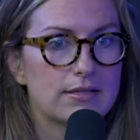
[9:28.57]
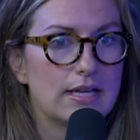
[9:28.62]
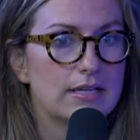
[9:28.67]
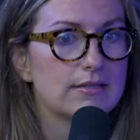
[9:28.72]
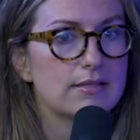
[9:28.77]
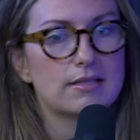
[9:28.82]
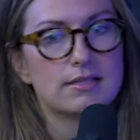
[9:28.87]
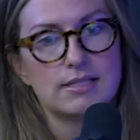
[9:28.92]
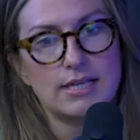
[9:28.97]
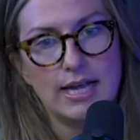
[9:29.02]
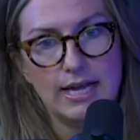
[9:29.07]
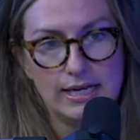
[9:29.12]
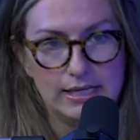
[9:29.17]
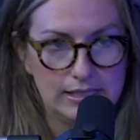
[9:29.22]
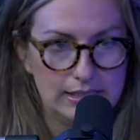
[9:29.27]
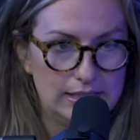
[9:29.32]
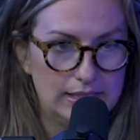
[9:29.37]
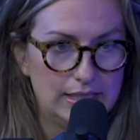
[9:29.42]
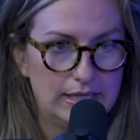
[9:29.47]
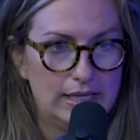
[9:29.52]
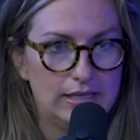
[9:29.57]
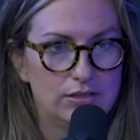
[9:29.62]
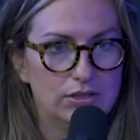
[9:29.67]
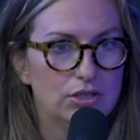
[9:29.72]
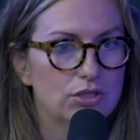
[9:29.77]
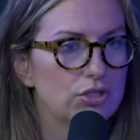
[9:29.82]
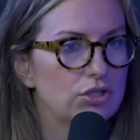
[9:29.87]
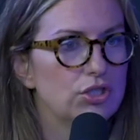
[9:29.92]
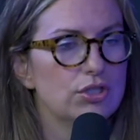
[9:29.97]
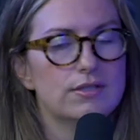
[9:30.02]
and society
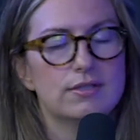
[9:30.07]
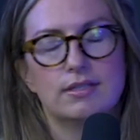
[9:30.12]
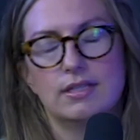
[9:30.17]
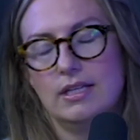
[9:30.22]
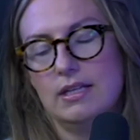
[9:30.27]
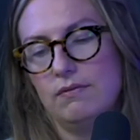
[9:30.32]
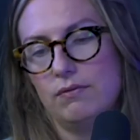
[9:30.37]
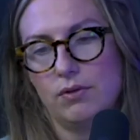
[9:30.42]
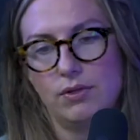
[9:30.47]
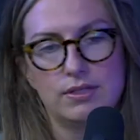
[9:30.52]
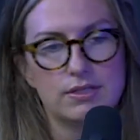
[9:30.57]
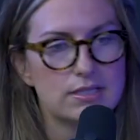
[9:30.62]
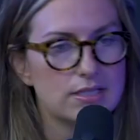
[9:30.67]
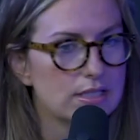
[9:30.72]
and just evil and